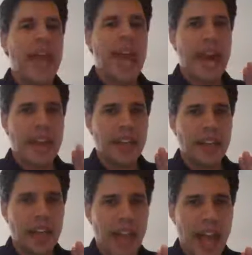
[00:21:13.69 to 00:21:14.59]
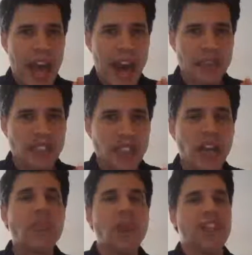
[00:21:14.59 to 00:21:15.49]
and have
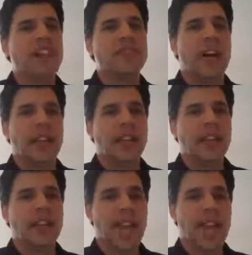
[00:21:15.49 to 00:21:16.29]
done what they've done